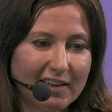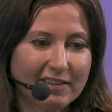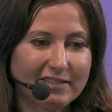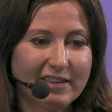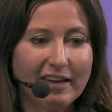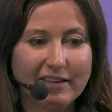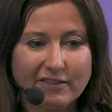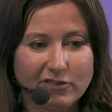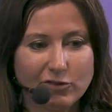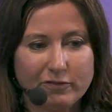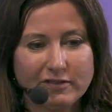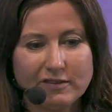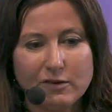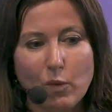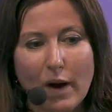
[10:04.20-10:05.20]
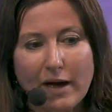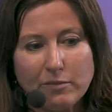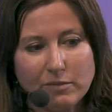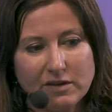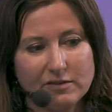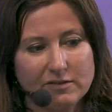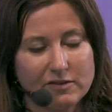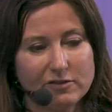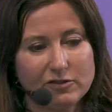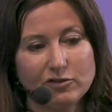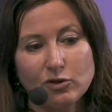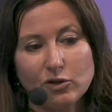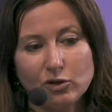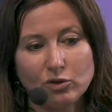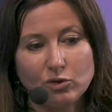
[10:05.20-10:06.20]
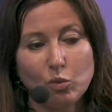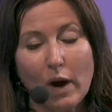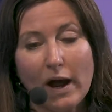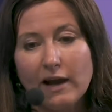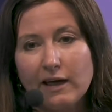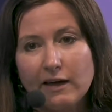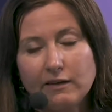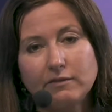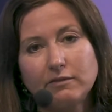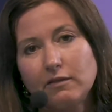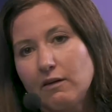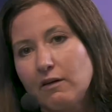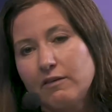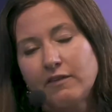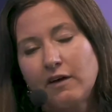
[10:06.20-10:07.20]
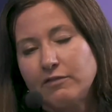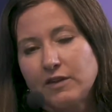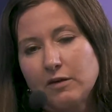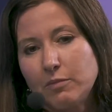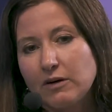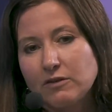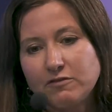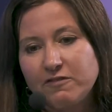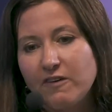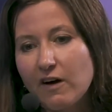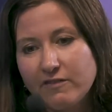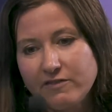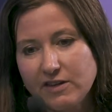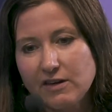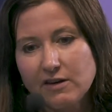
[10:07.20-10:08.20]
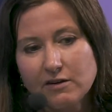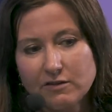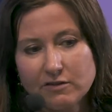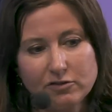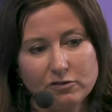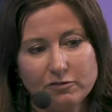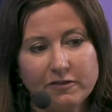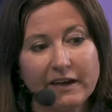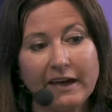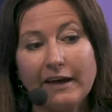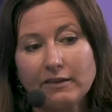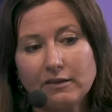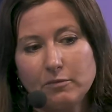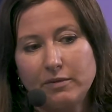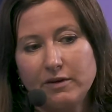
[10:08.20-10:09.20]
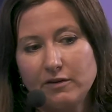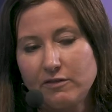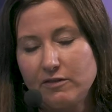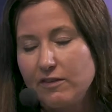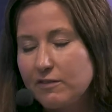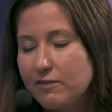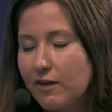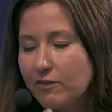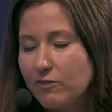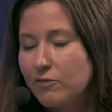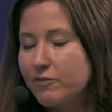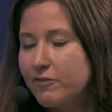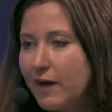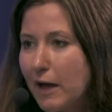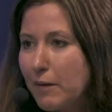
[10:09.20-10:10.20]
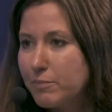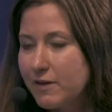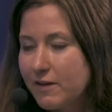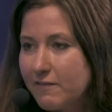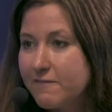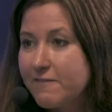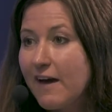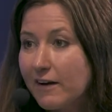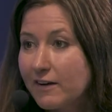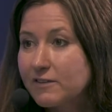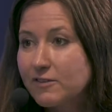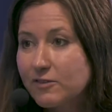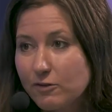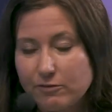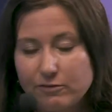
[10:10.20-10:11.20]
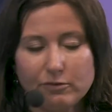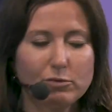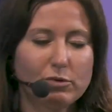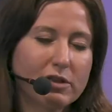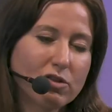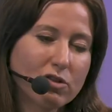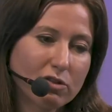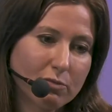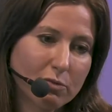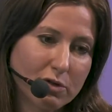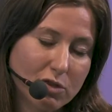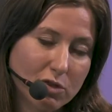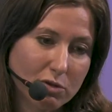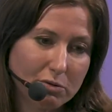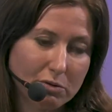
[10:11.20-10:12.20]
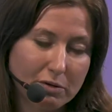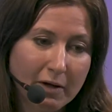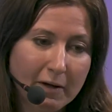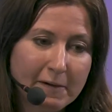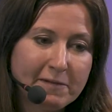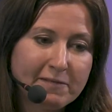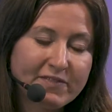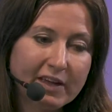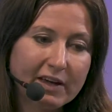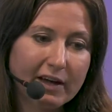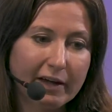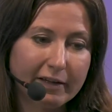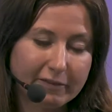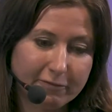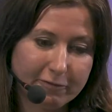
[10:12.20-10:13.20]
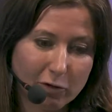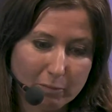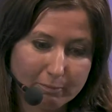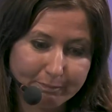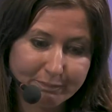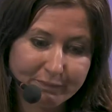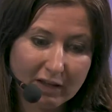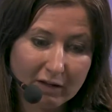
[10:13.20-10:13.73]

tens of square meters to your dwelling, after about 5 years, you forget about this kind of happy effect of which you had from